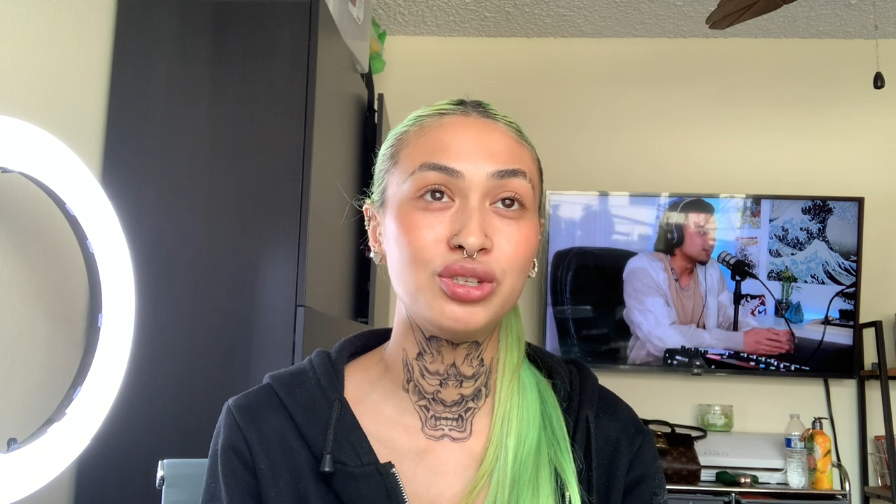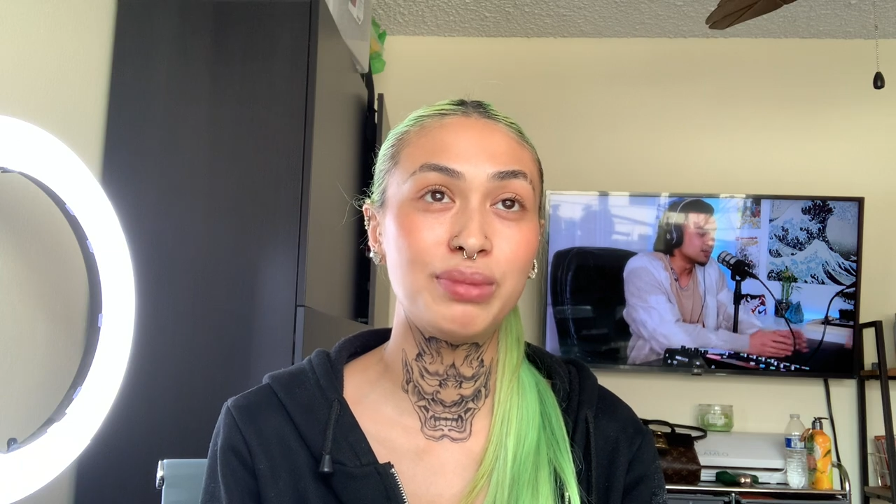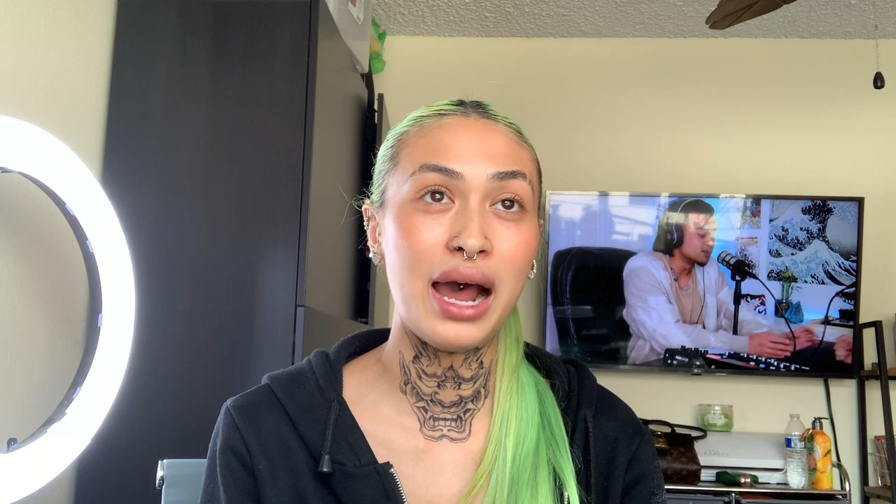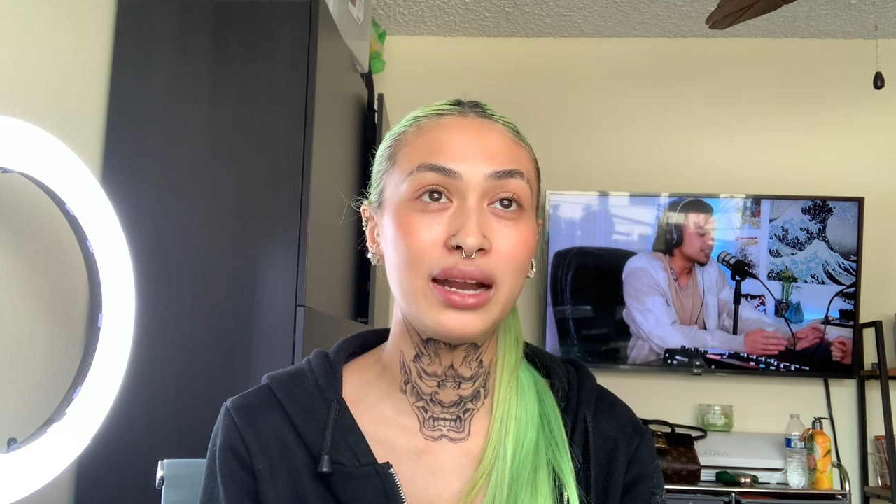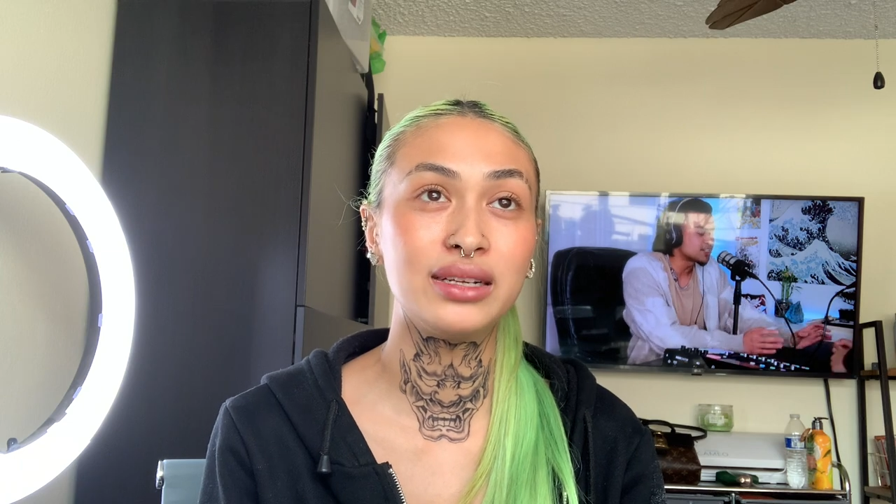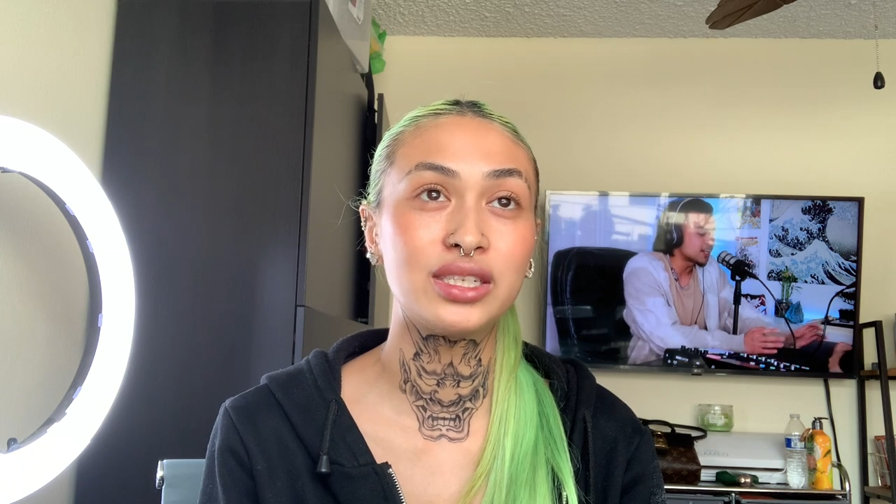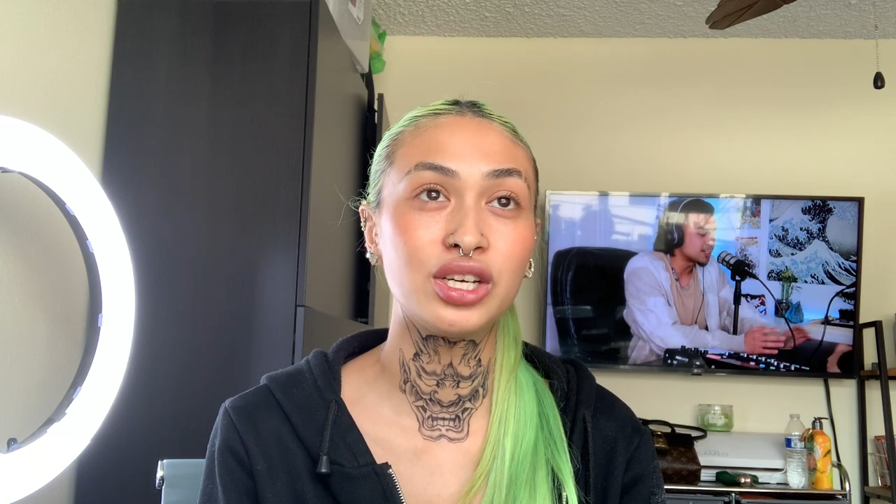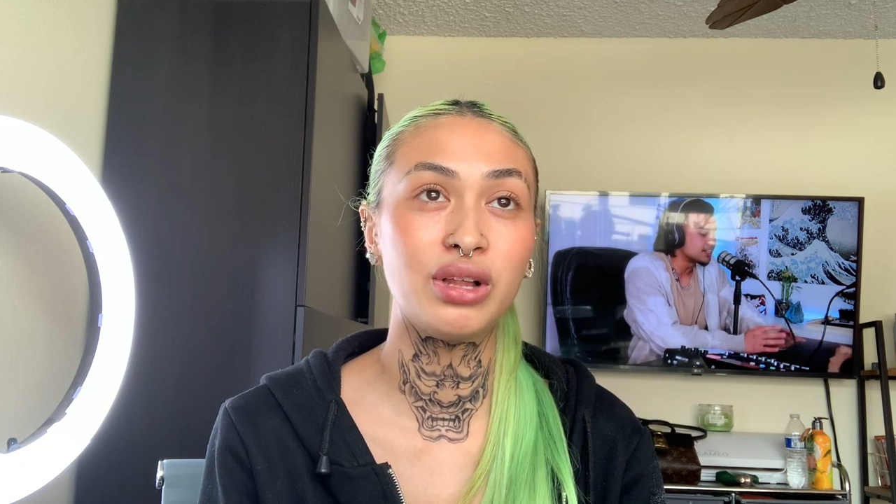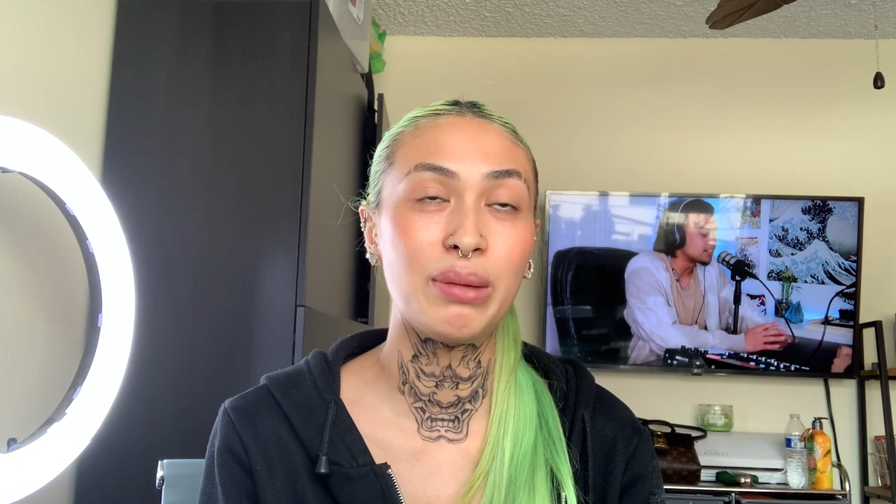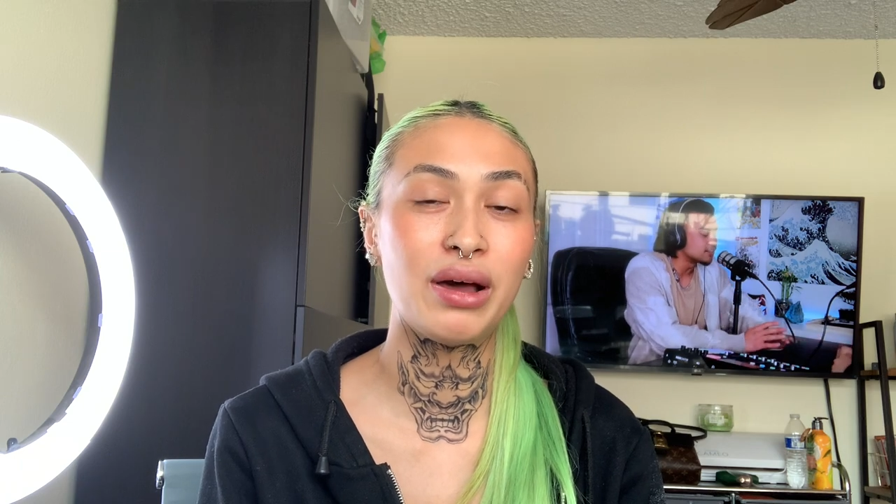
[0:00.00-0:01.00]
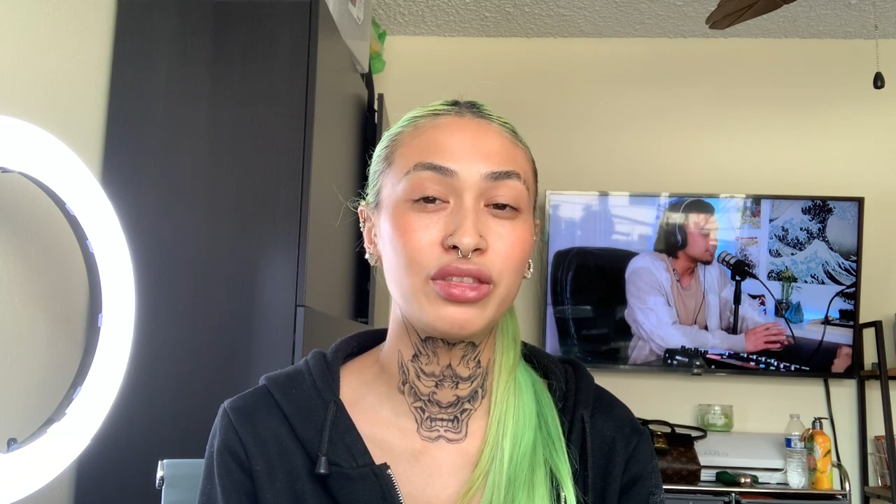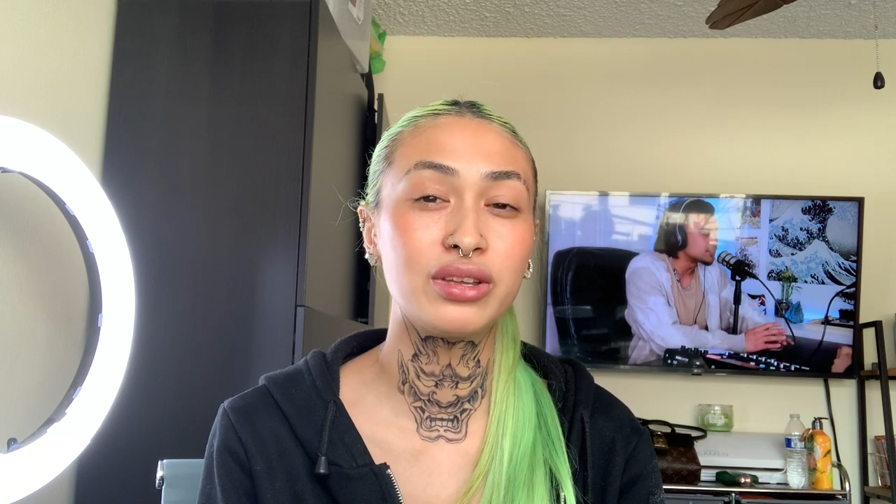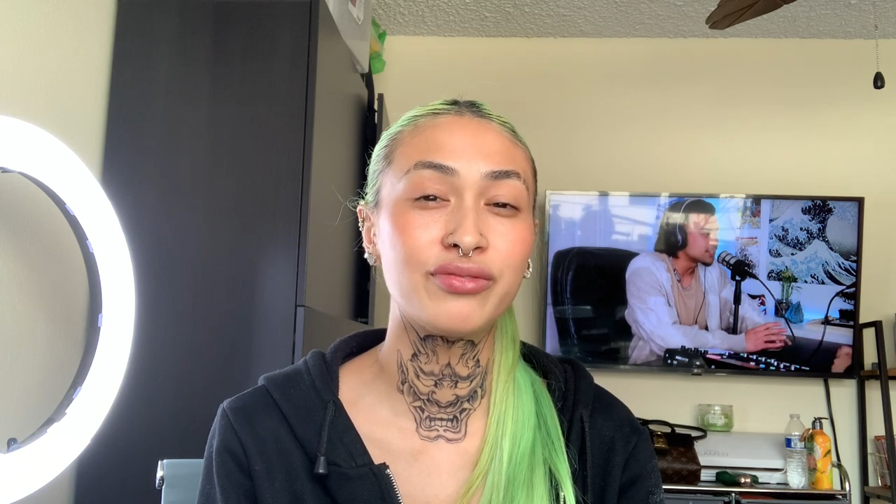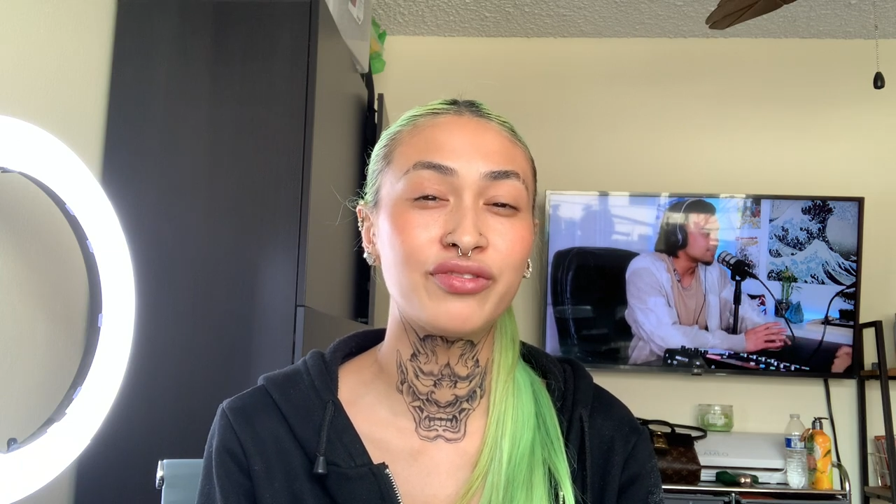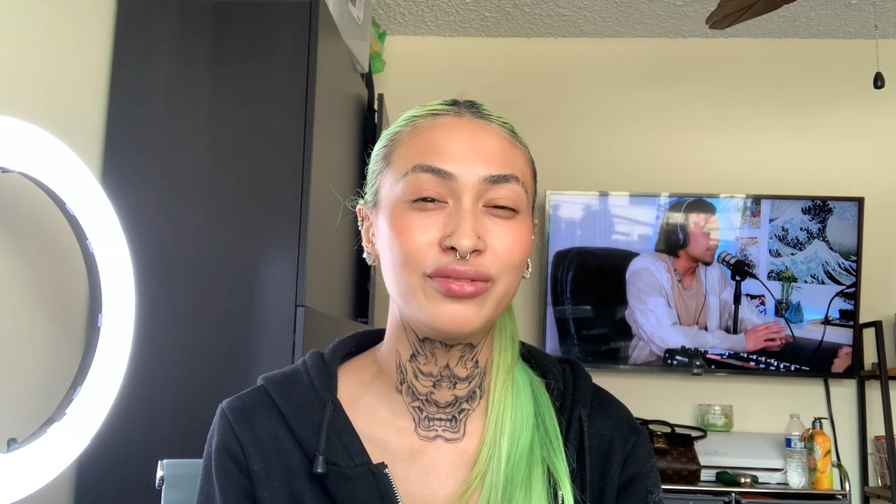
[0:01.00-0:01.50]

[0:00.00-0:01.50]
bad until about the